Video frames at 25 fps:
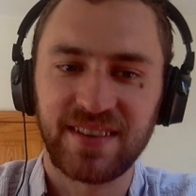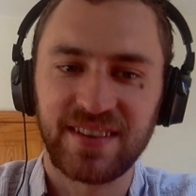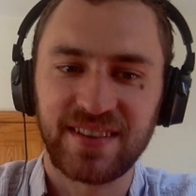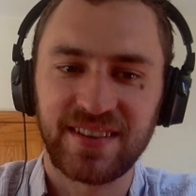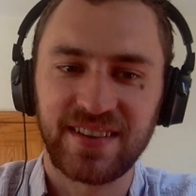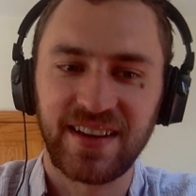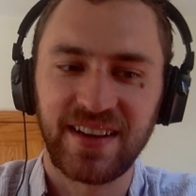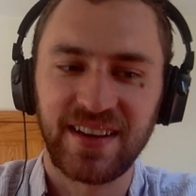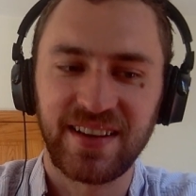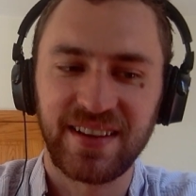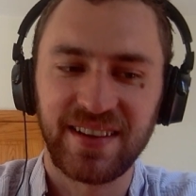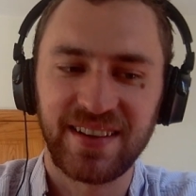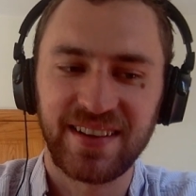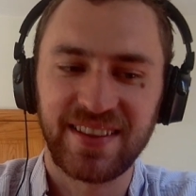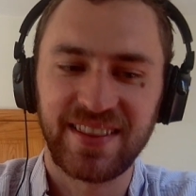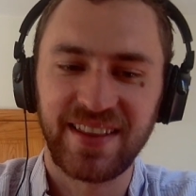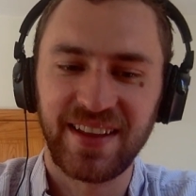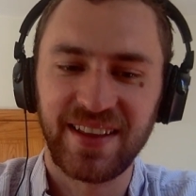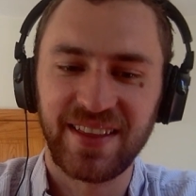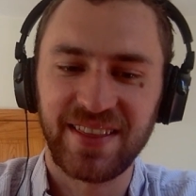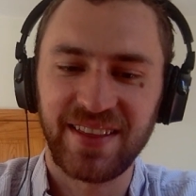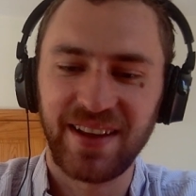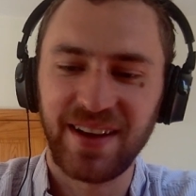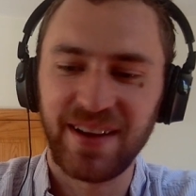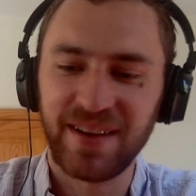
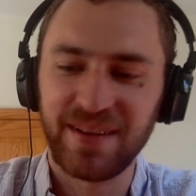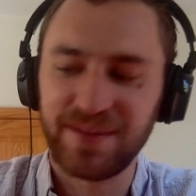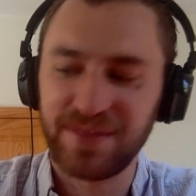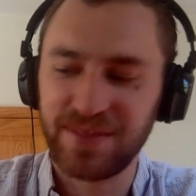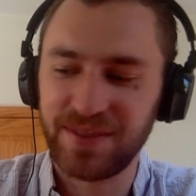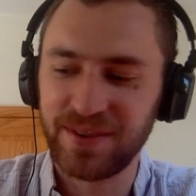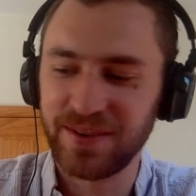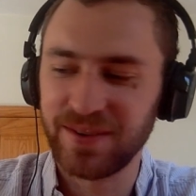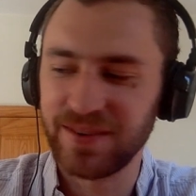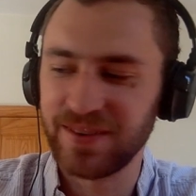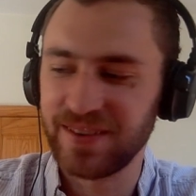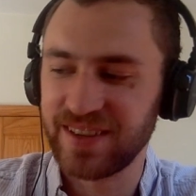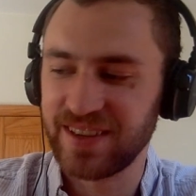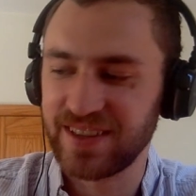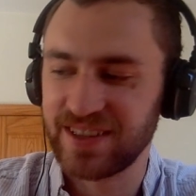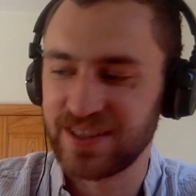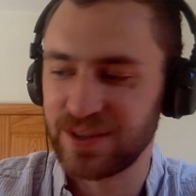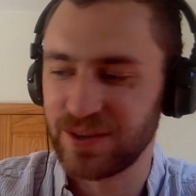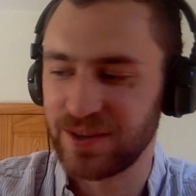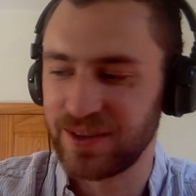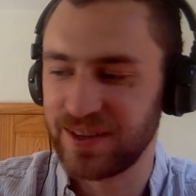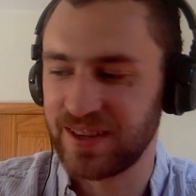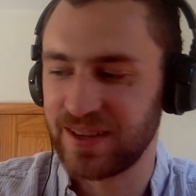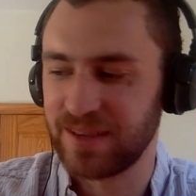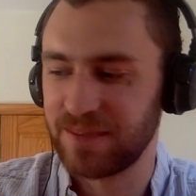I thoroughly
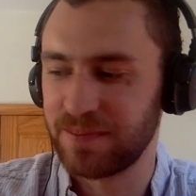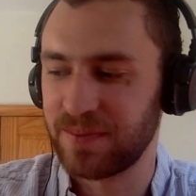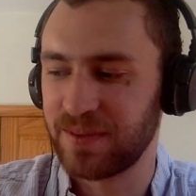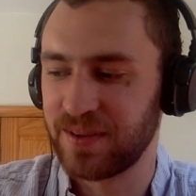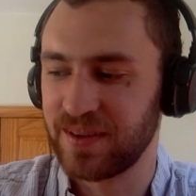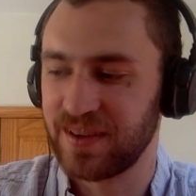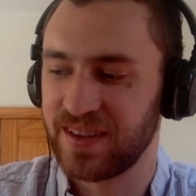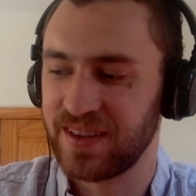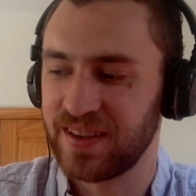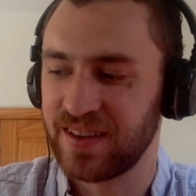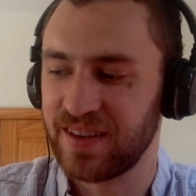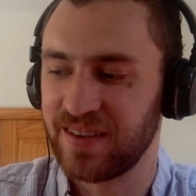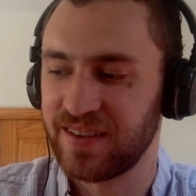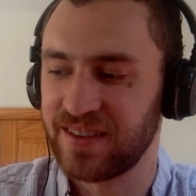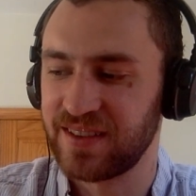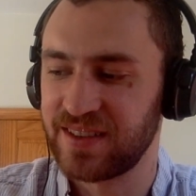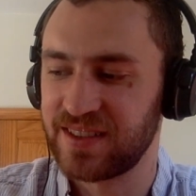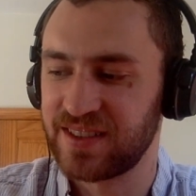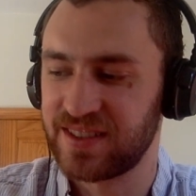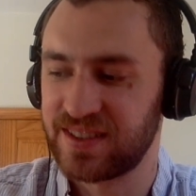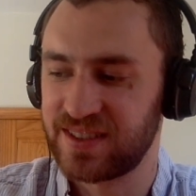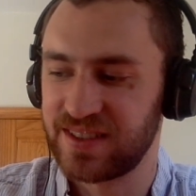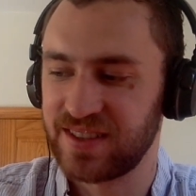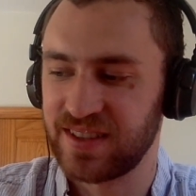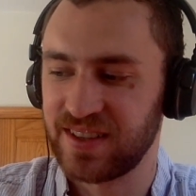enjoyed it, but it
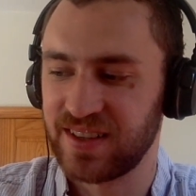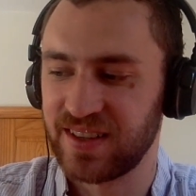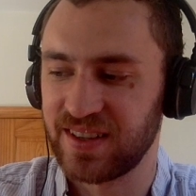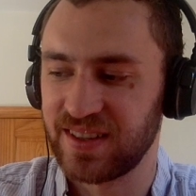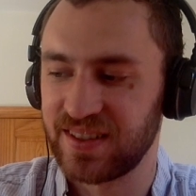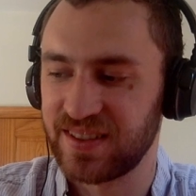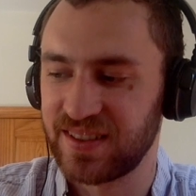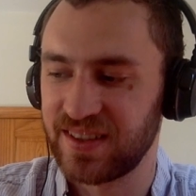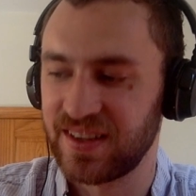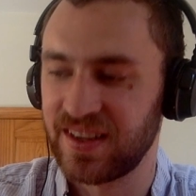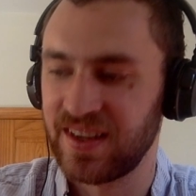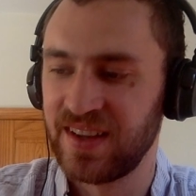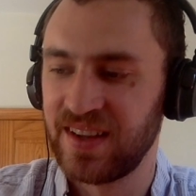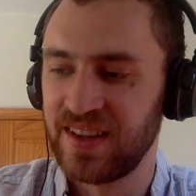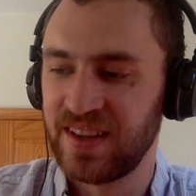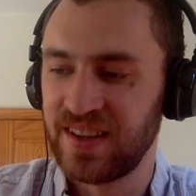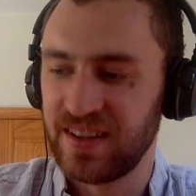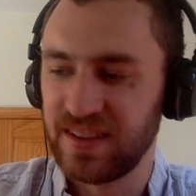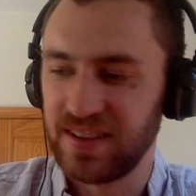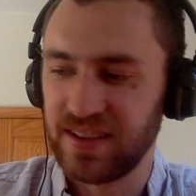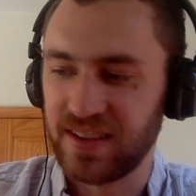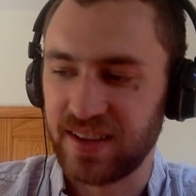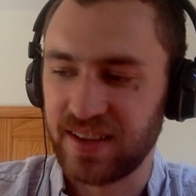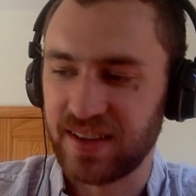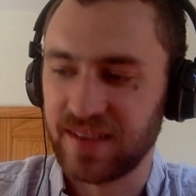just
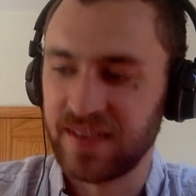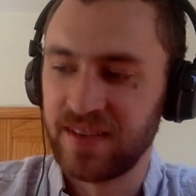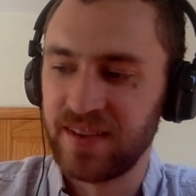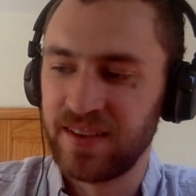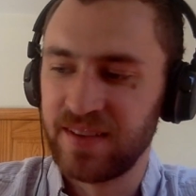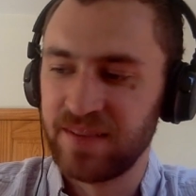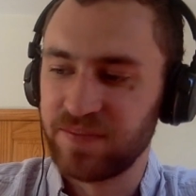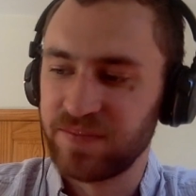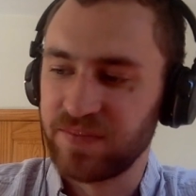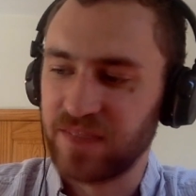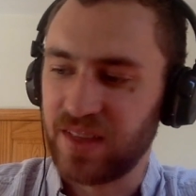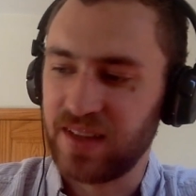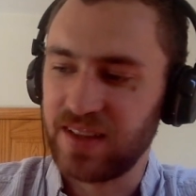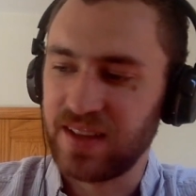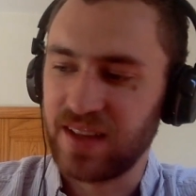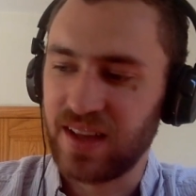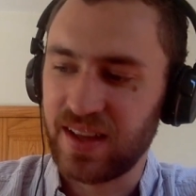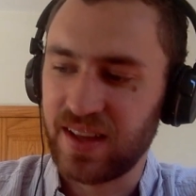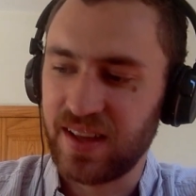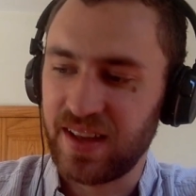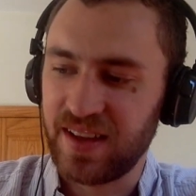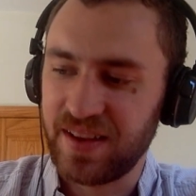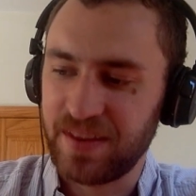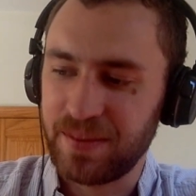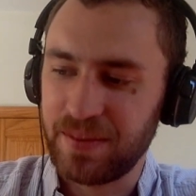like.
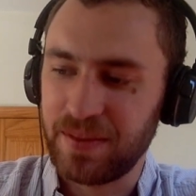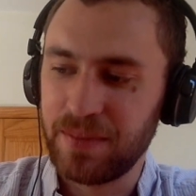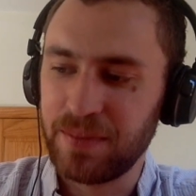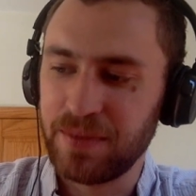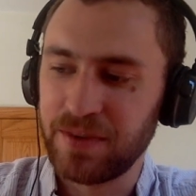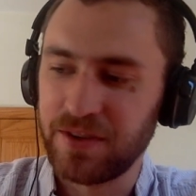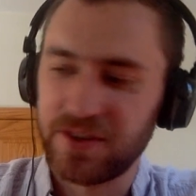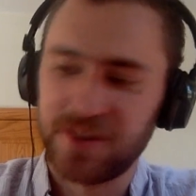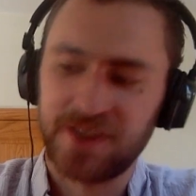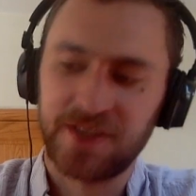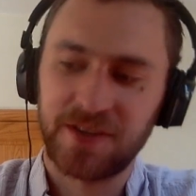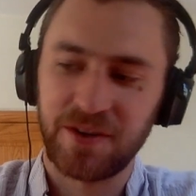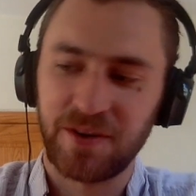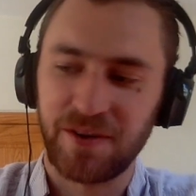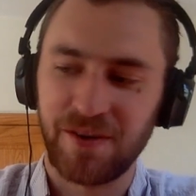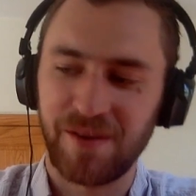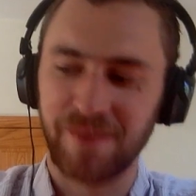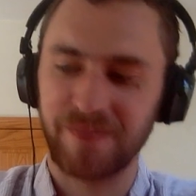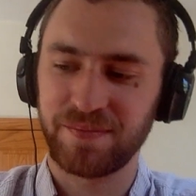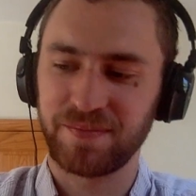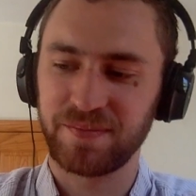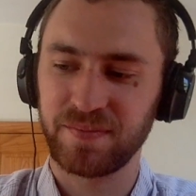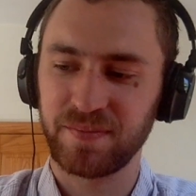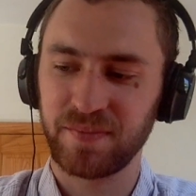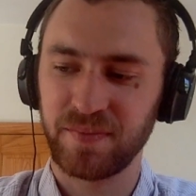Getting people to show
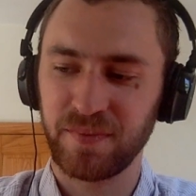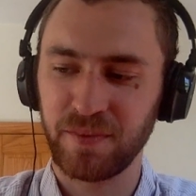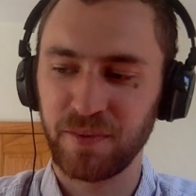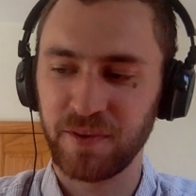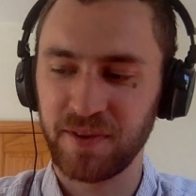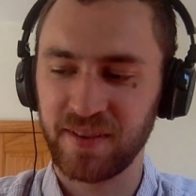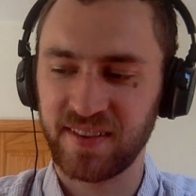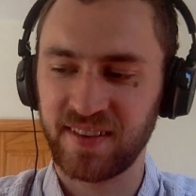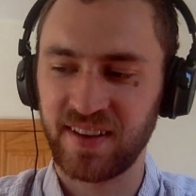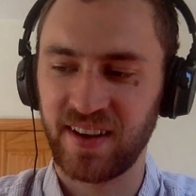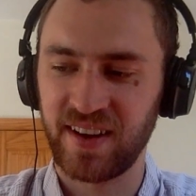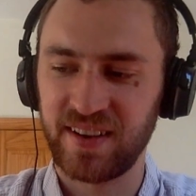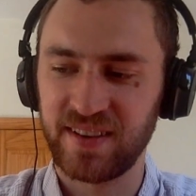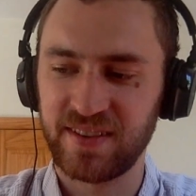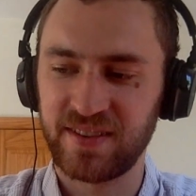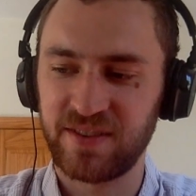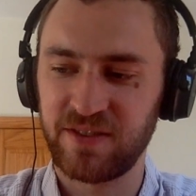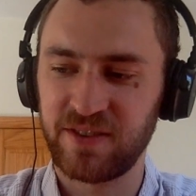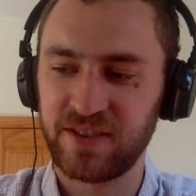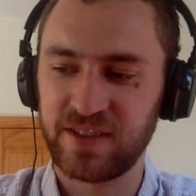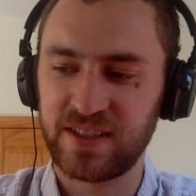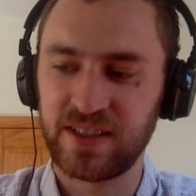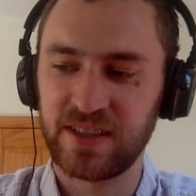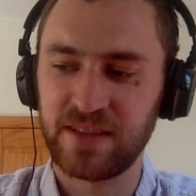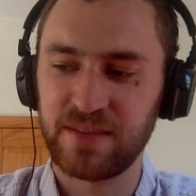up was kind
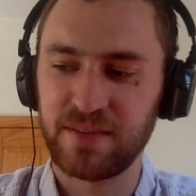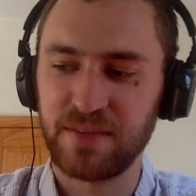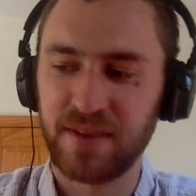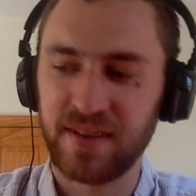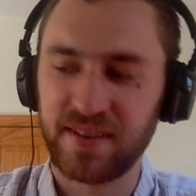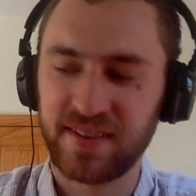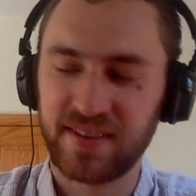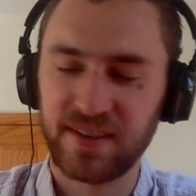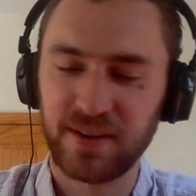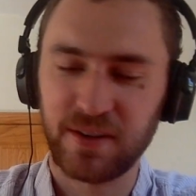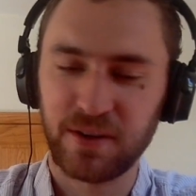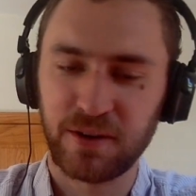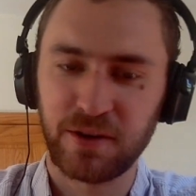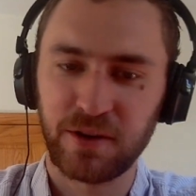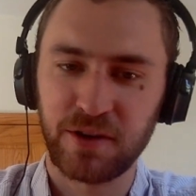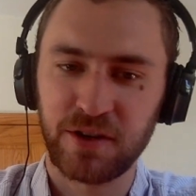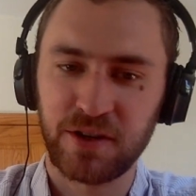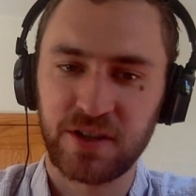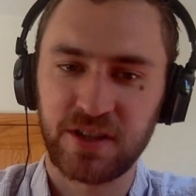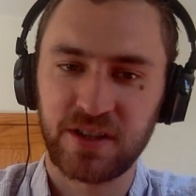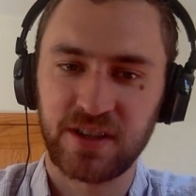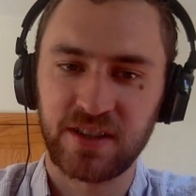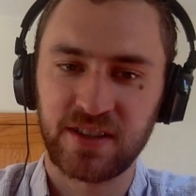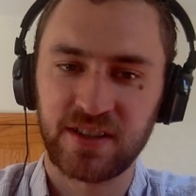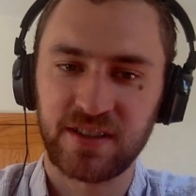of, to the muscular
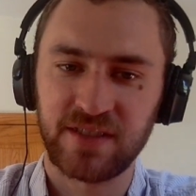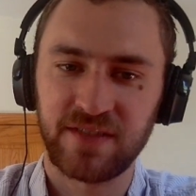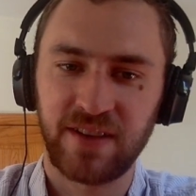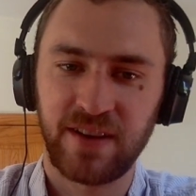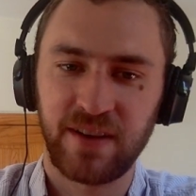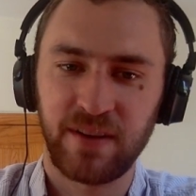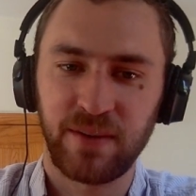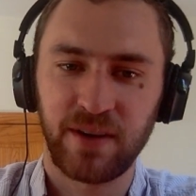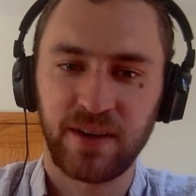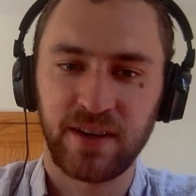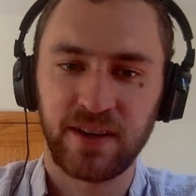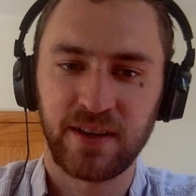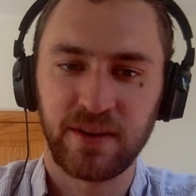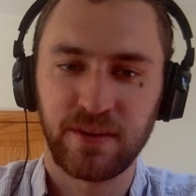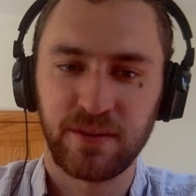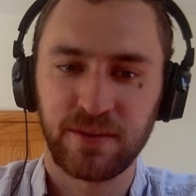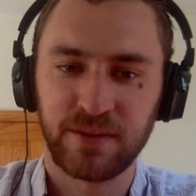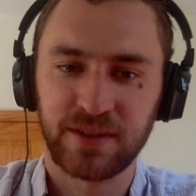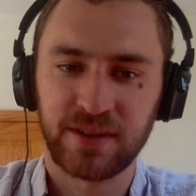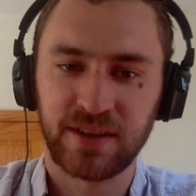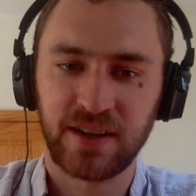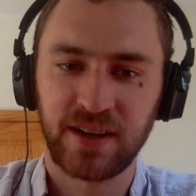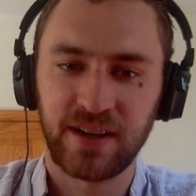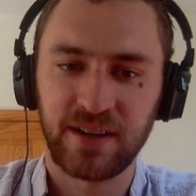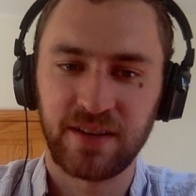Christians of NYU
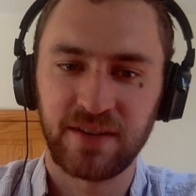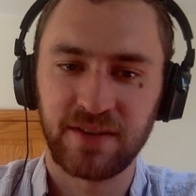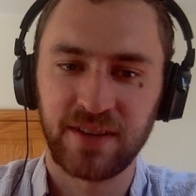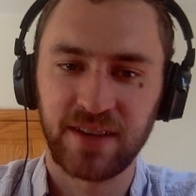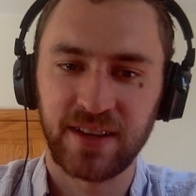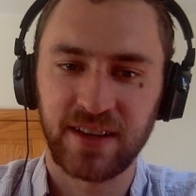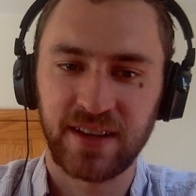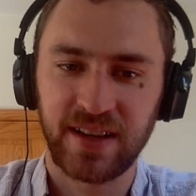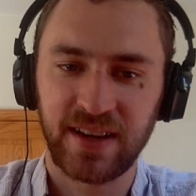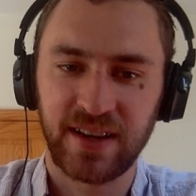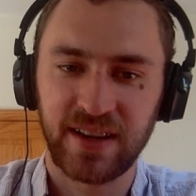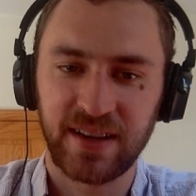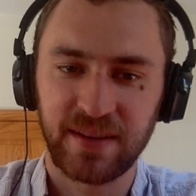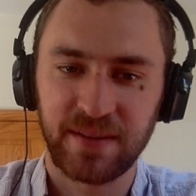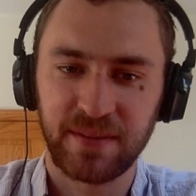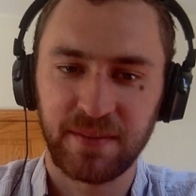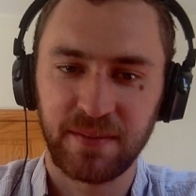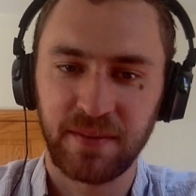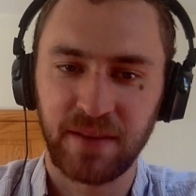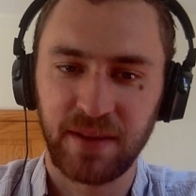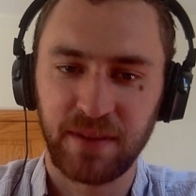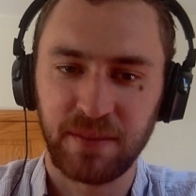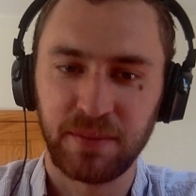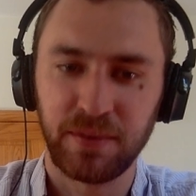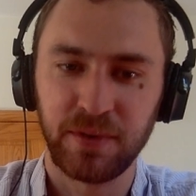was kind of like
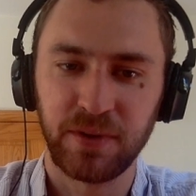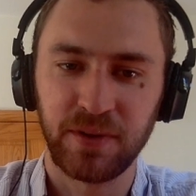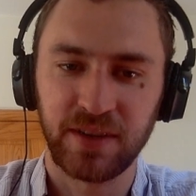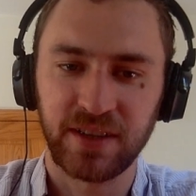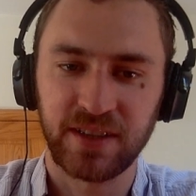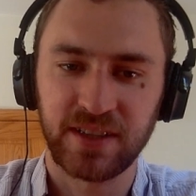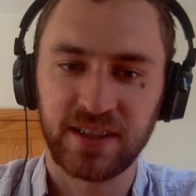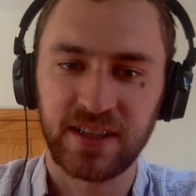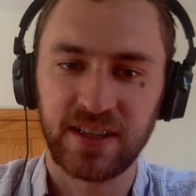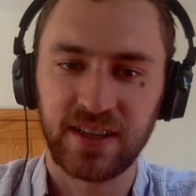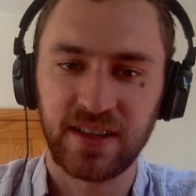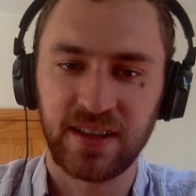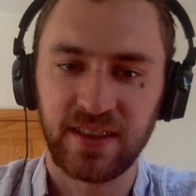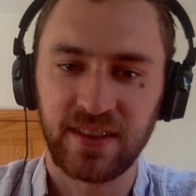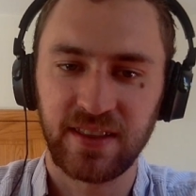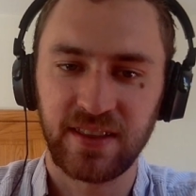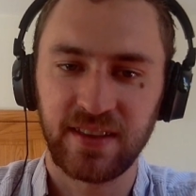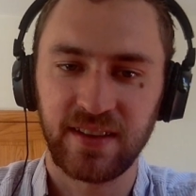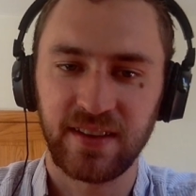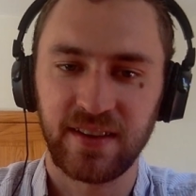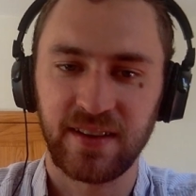pulling teeth.